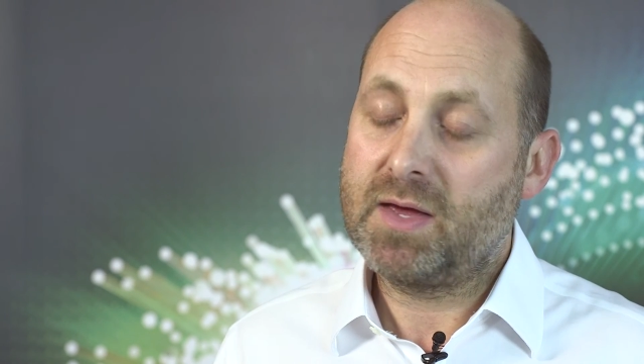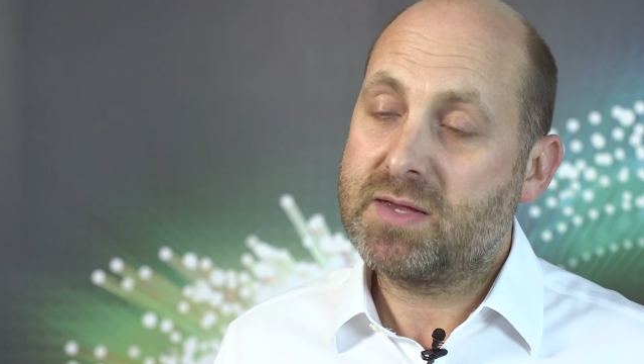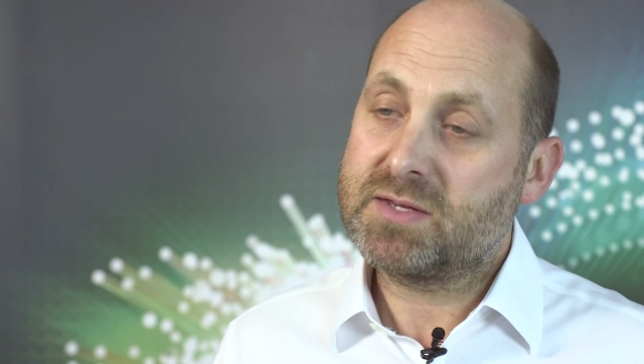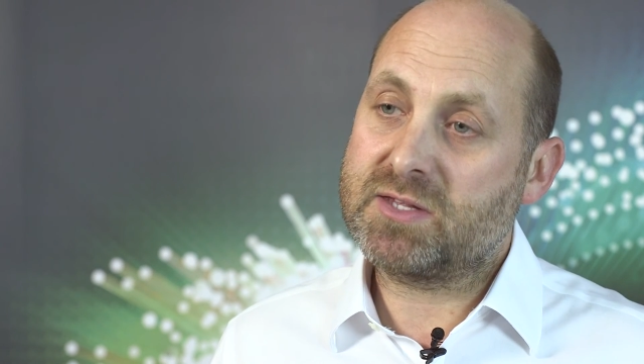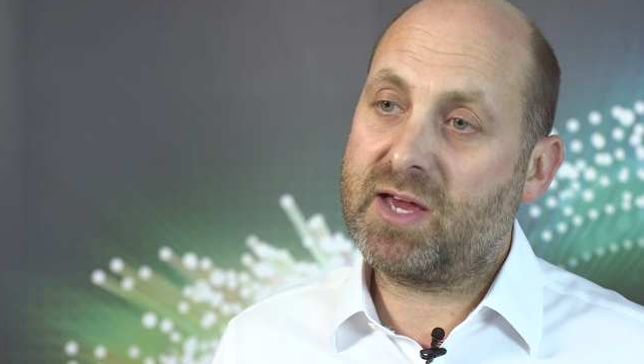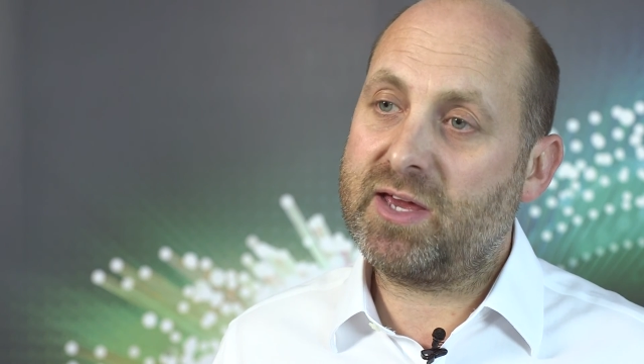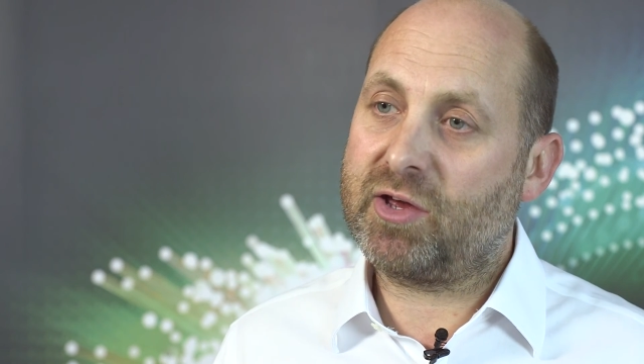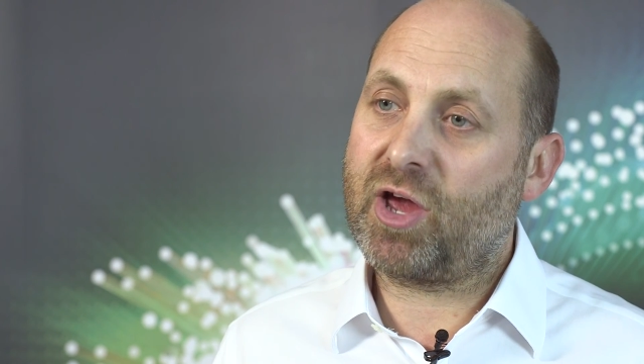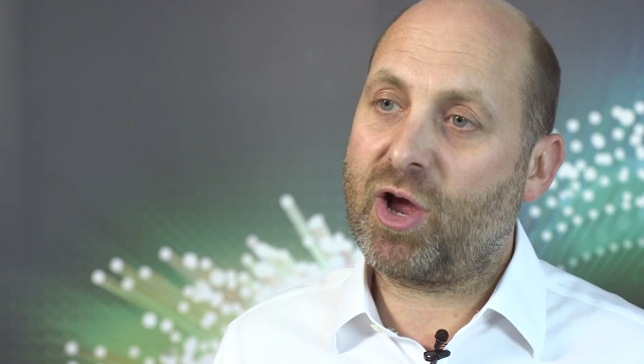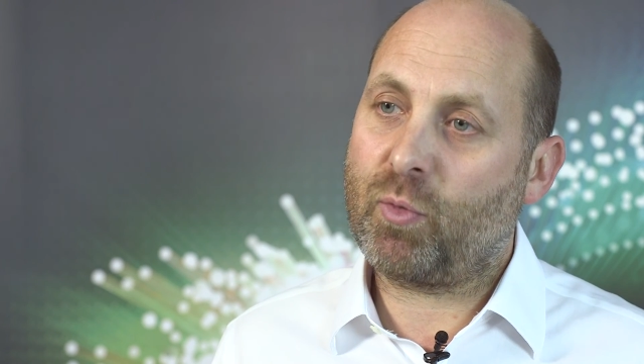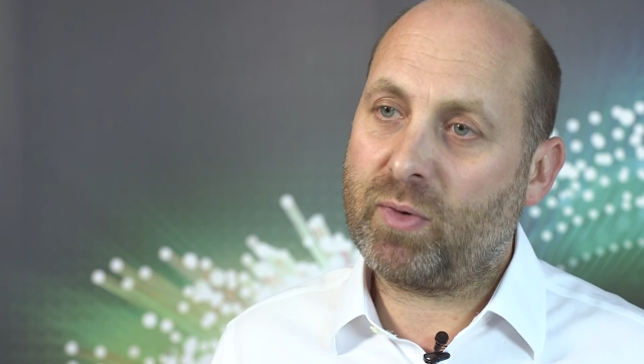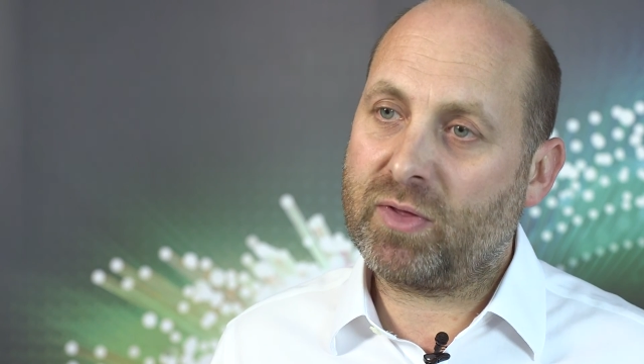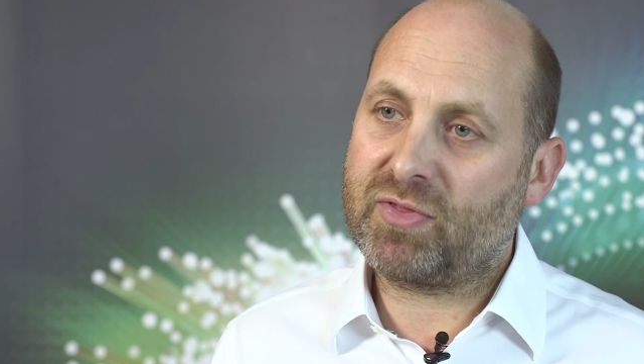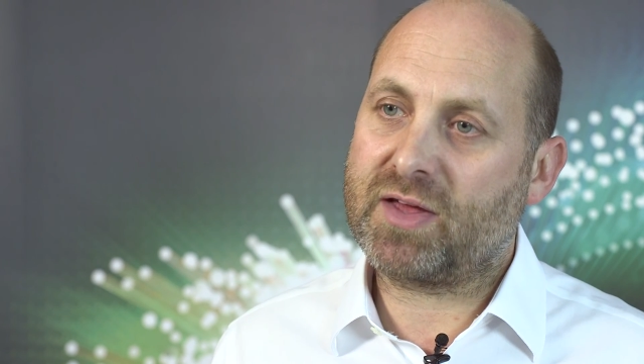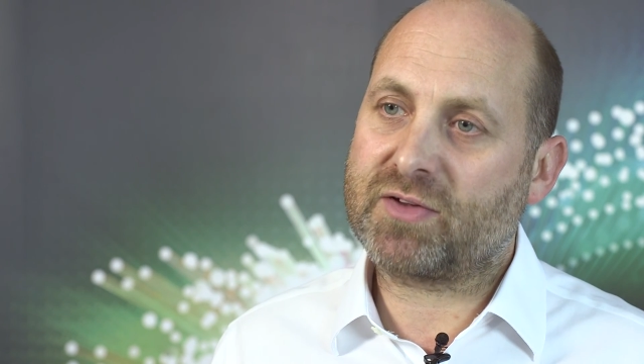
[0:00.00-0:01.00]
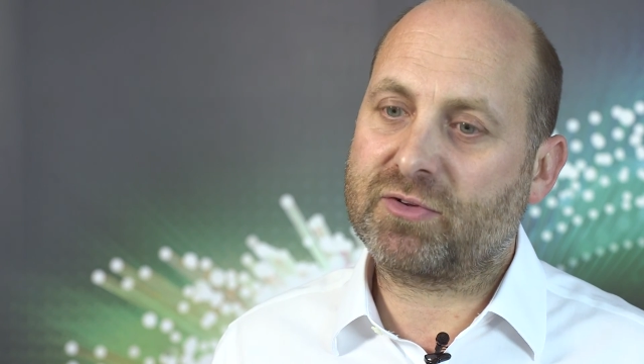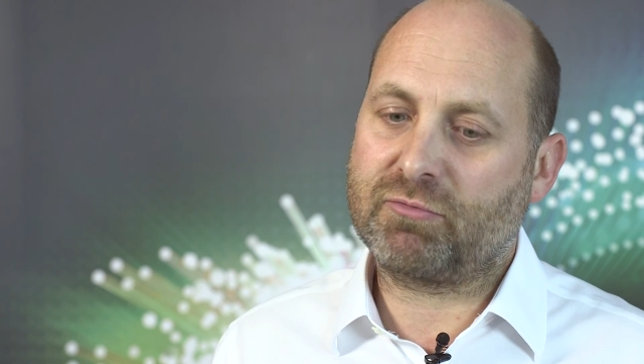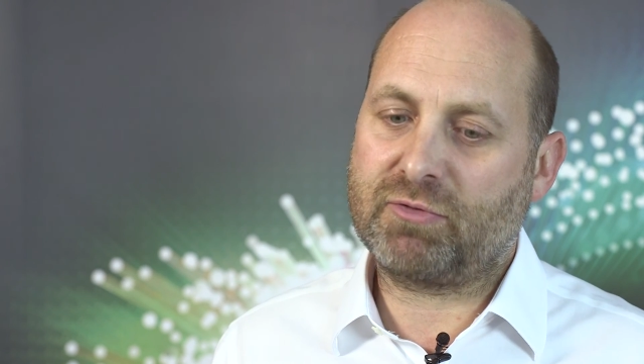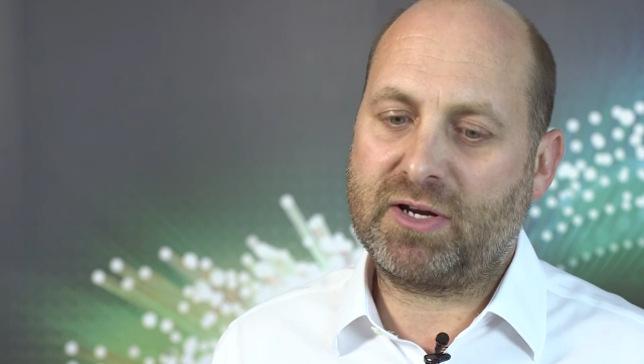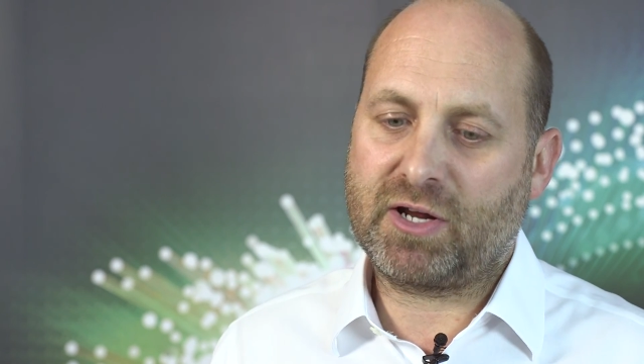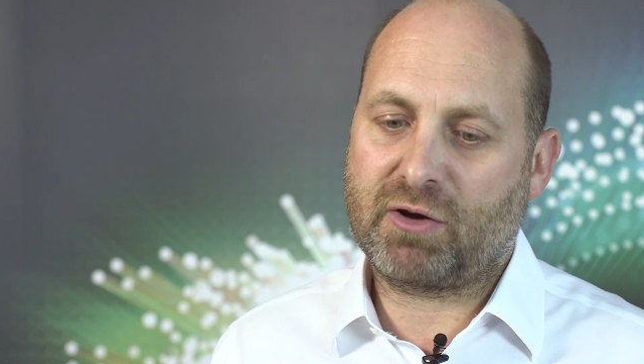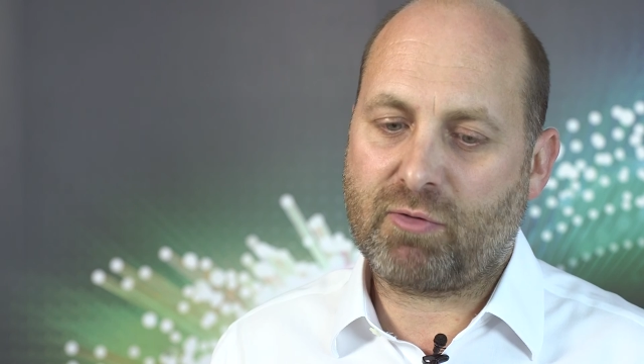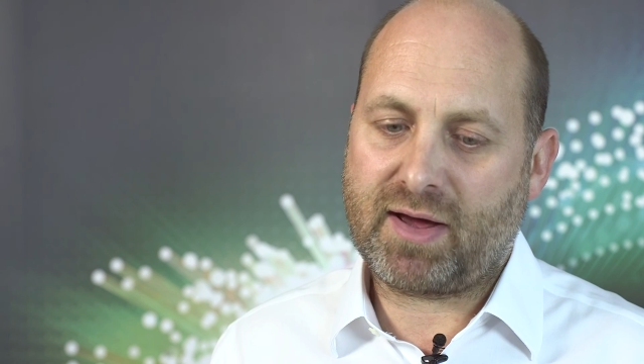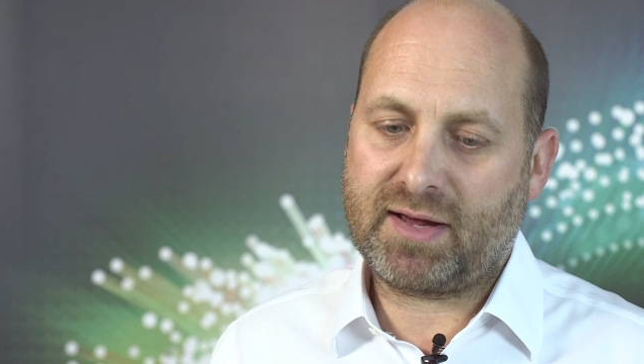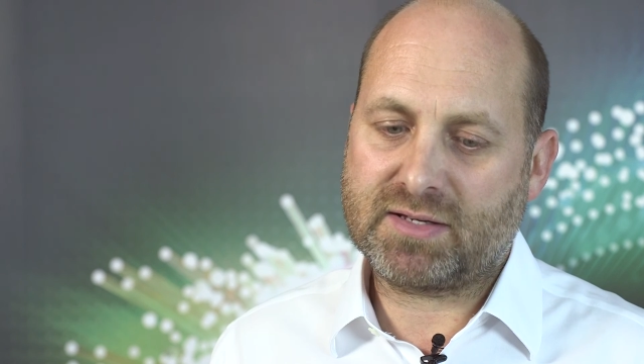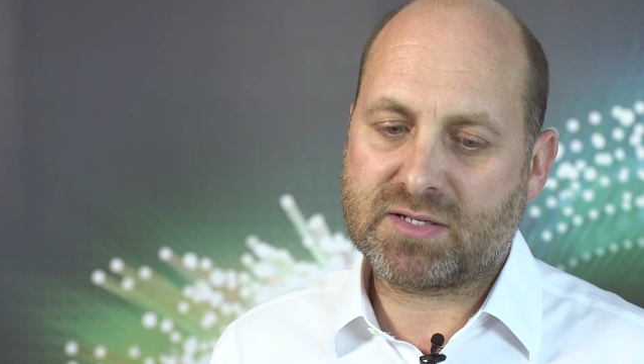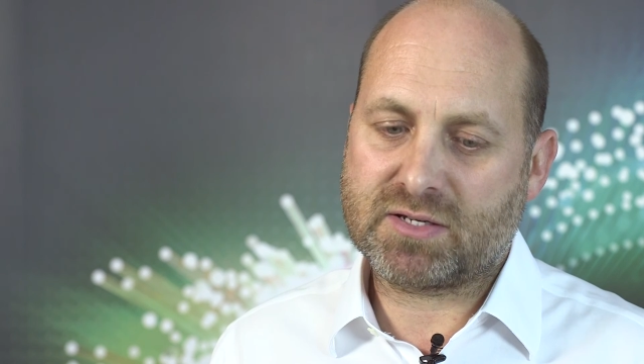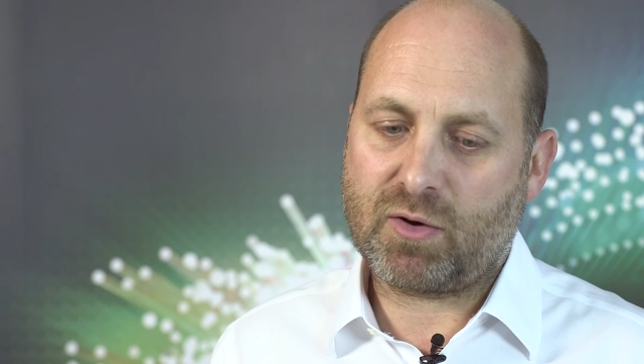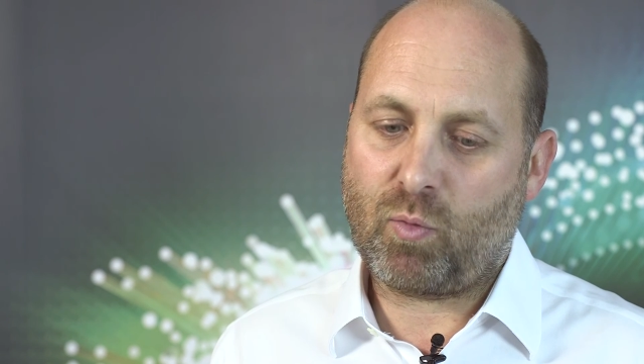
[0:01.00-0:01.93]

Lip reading: So there you go. We think that's a really great